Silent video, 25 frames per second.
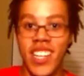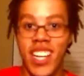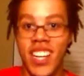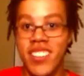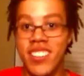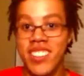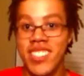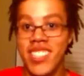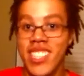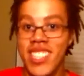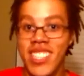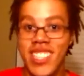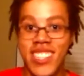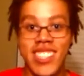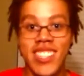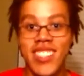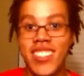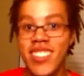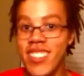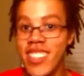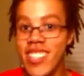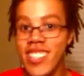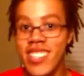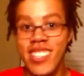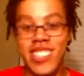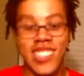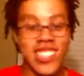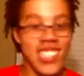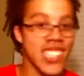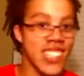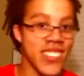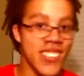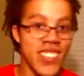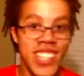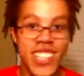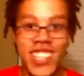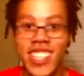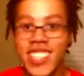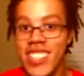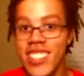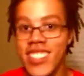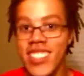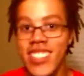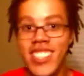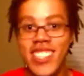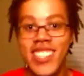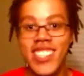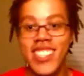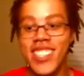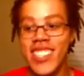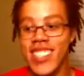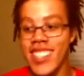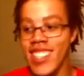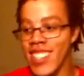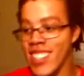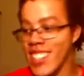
And I was like, yo, that's sick, man. Go ahead.